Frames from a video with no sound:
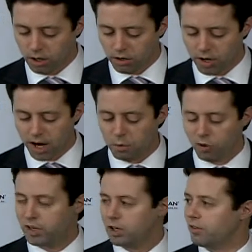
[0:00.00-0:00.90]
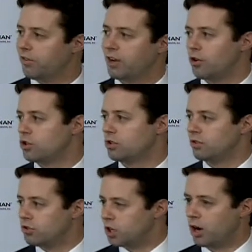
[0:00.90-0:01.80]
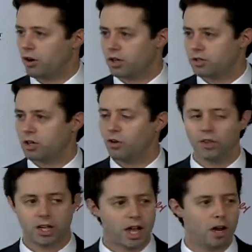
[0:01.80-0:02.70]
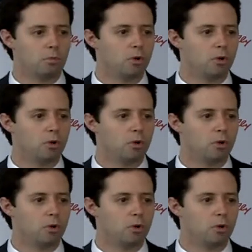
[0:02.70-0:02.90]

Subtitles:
They're now moving into the fake versions of generics and over-the-counter